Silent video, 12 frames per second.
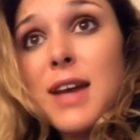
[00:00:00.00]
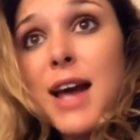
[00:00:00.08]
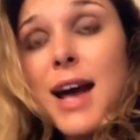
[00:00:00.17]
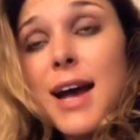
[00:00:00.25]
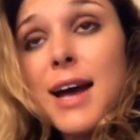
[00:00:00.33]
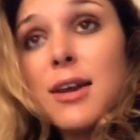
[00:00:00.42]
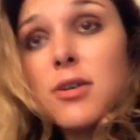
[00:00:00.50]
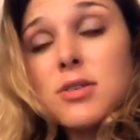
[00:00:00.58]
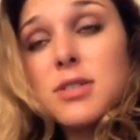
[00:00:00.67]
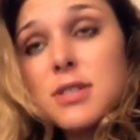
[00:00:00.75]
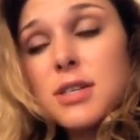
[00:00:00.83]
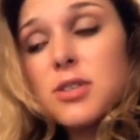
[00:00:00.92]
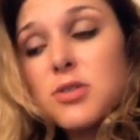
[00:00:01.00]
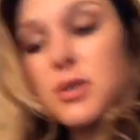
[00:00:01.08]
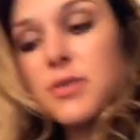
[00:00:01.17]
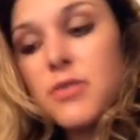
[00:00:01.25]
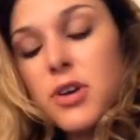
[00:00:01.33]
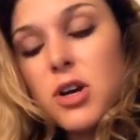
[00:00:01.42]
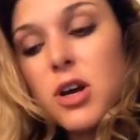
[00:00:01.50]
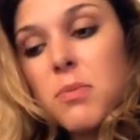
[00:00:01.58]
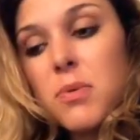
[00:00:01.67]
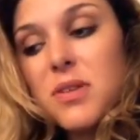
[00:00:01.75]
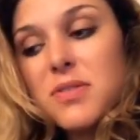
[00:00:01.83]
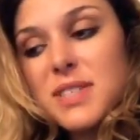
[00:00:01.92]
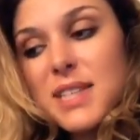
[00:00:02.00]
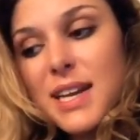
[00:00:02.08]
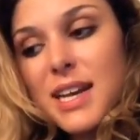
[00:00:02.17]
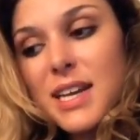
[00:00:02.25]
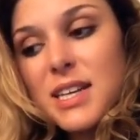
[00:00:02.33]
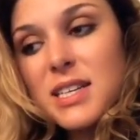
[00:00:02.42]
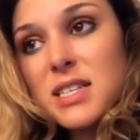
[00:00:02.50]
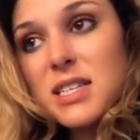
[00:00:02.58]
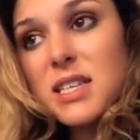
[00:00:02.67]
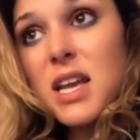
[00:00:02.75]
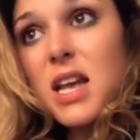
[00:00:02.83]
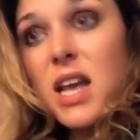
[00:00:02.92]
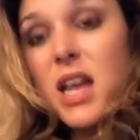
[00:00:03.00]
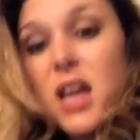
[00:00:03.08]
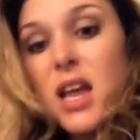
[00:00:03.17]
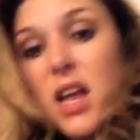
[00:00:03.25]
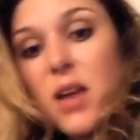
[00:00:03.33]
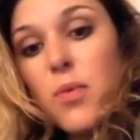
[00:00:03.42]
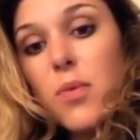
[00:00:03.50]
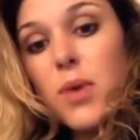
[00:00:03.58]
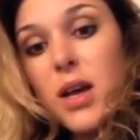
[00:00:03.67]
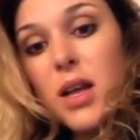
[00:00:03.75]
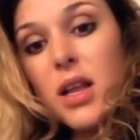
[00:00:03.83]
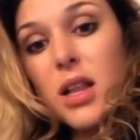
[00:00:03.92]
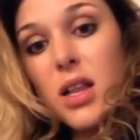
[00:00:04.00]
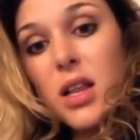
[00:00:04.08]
ad or stick to it for a couple of seconds, well,